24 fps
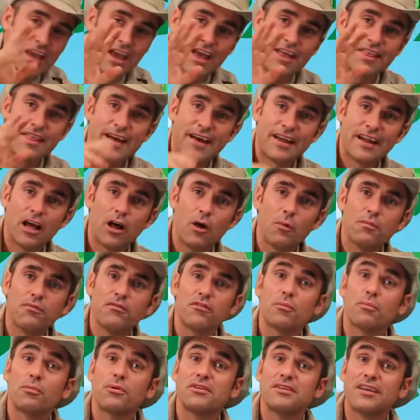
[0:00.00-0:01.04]
and that helps
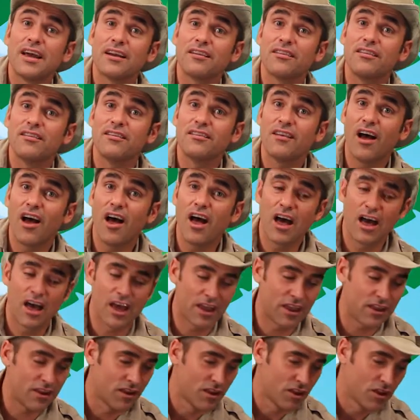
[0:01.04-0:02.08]
to protect his
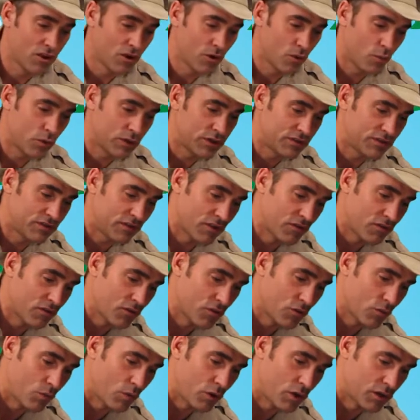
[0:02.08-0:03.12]
eye when he's under
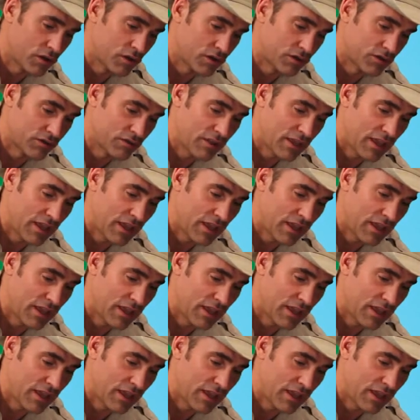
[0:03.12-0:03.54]
the water.